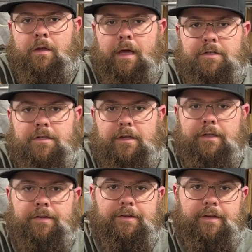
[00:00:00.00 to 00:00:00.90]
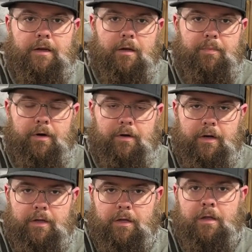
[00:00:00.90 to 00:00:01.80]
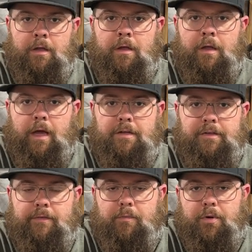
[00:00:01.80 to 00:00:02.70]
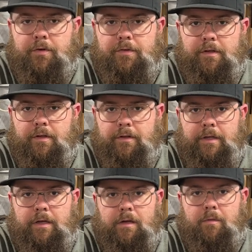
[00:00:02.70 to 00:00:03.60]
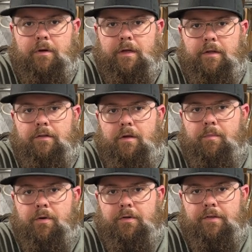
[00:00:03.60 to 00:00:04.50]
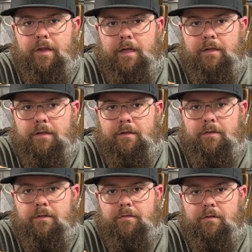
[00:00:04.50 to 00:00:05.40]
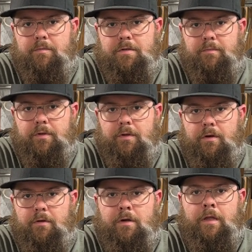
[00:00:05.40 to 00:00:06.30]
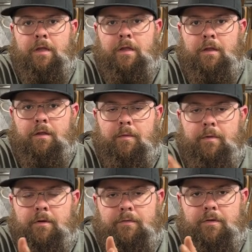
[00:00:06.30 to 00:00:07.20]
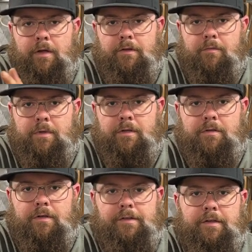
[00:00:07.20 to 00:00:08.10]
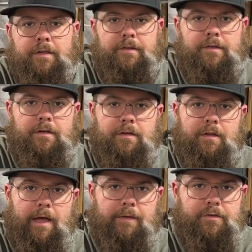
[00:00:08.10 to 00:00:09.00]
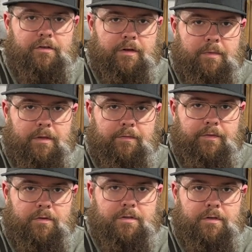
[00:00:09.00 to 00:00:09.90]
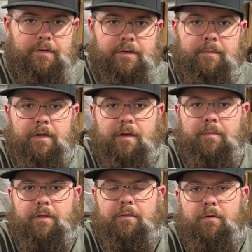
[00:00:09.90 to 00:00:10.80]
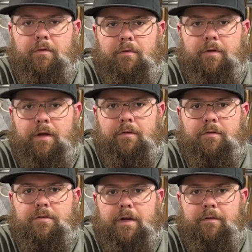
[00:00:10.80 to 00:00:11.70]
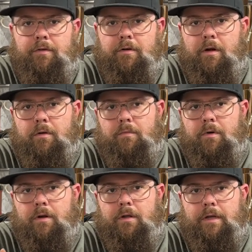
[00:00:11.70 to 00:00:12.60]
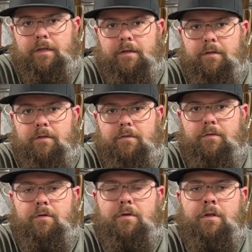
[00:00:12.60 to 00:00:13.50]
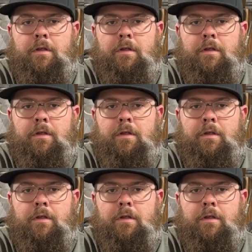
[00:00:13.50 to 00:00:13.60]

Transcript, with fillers: Actually, it is set up already. I just haven't posted the link anywhere yet, so I'll post that in the description below. Let me know if you guys would be interested in seeing a live stream in the future, something I've been throwing around, trying to figure out what all I need to do